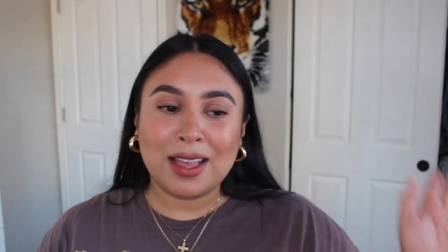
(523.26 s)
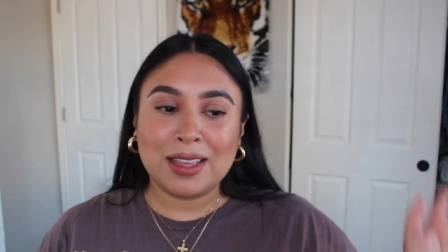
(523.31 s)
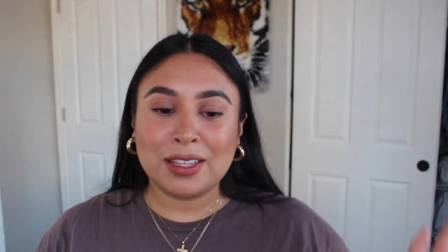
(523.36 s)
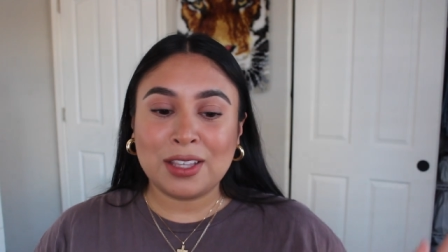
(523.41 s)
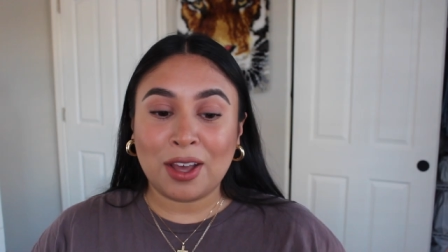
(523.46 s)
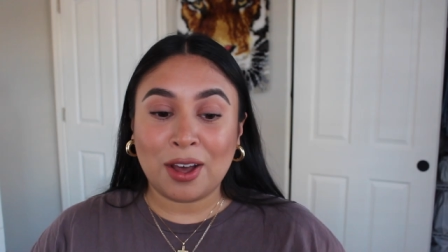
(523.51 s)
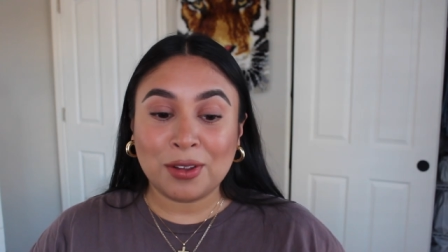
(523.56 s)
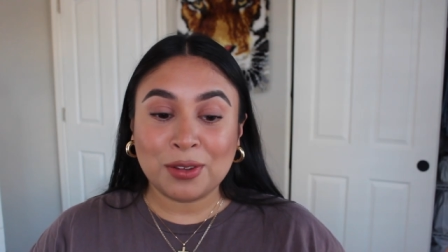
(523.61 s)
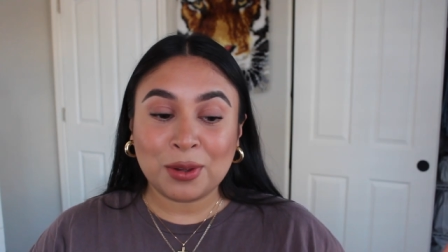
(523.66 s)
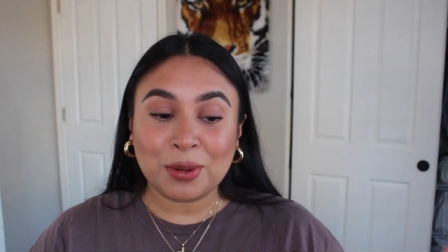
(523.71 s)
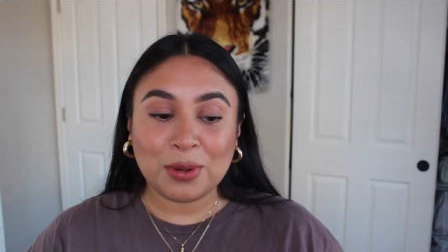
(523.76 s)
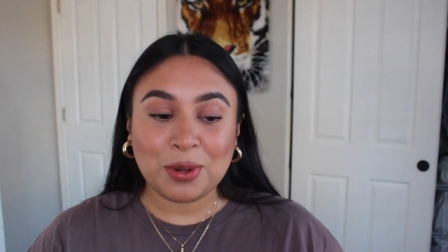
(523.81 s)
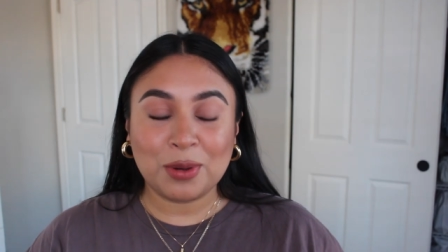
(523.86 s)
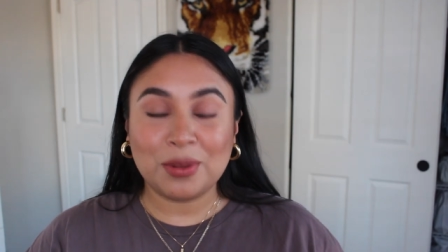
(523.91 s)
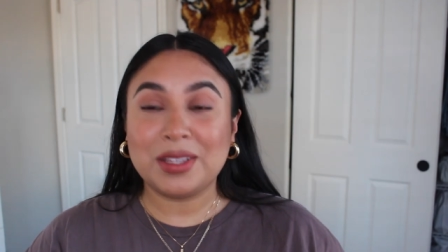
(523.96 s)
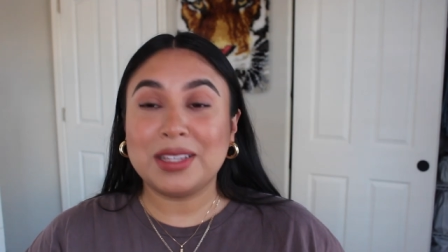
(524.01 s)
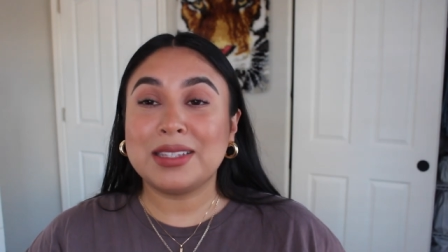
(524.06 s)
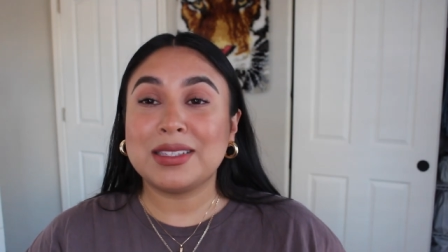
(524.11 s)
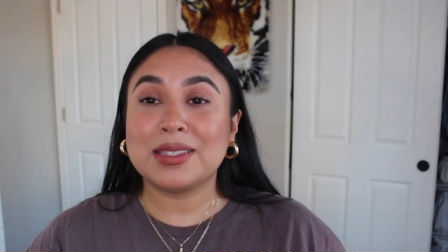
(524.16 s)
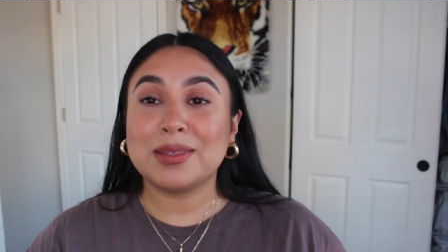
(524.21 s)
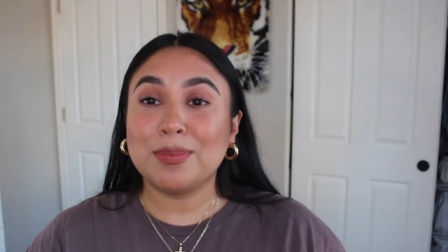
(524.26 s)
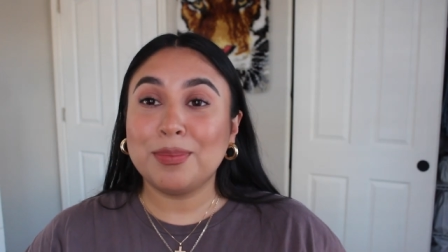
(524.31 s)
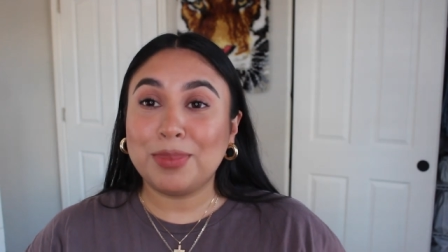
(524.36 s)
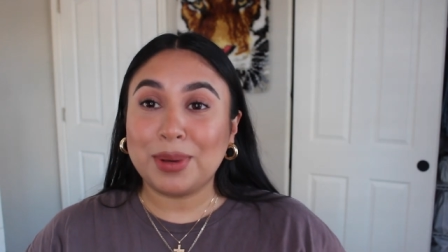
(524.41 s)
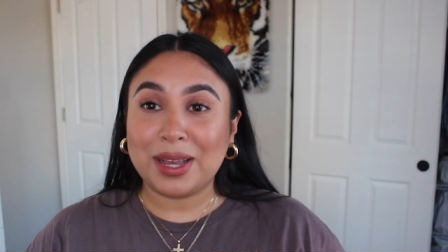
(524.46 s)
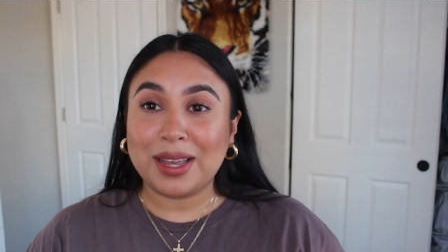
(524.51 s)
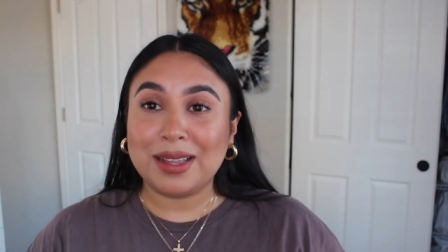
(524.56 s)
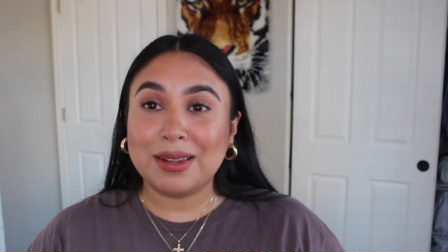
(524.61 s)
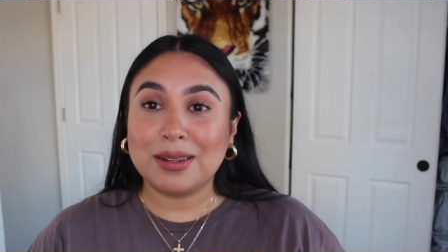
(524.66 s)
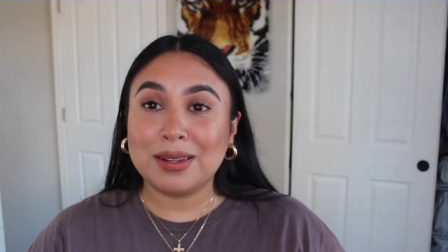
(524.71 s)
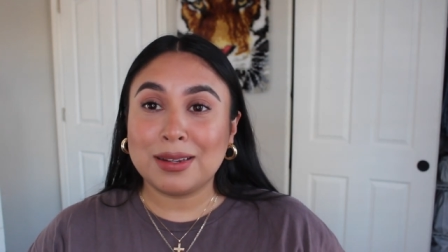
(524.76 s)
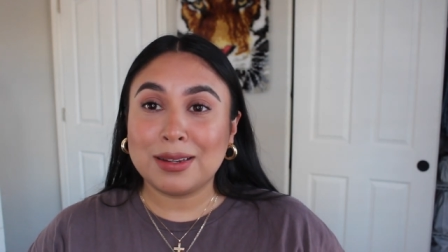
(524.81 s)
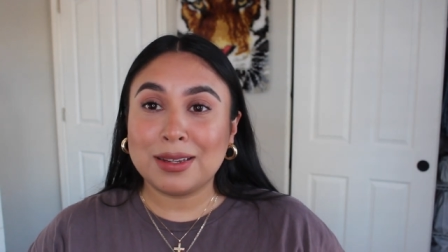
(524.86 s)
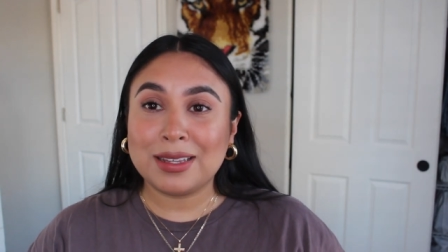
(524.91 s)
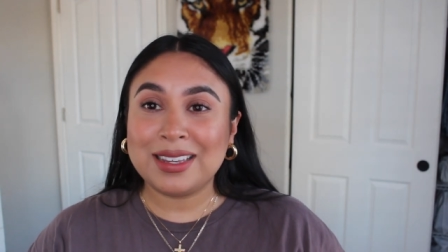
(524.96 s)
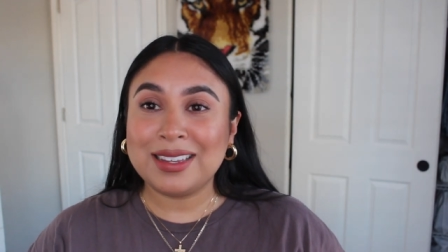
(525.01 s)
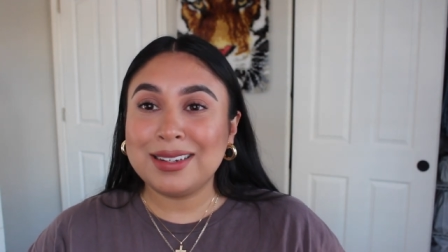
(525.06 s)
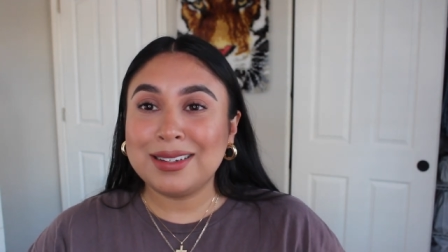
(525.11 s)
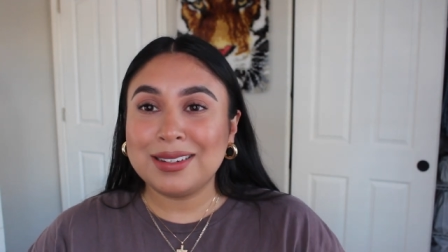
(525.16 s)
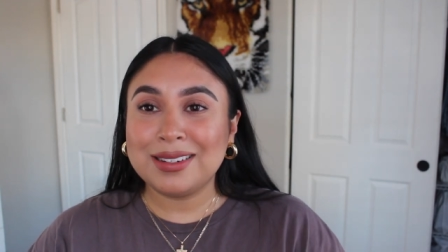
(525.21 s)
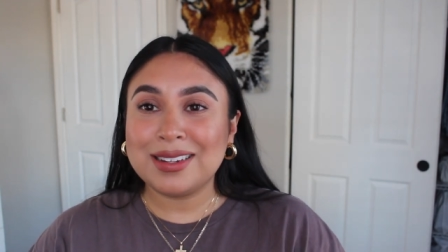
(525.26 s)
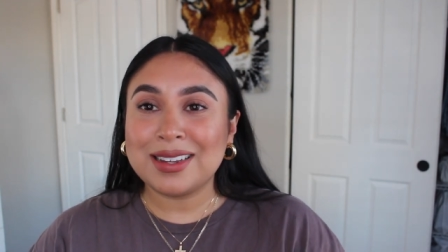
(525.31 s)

y'all don't know this, but he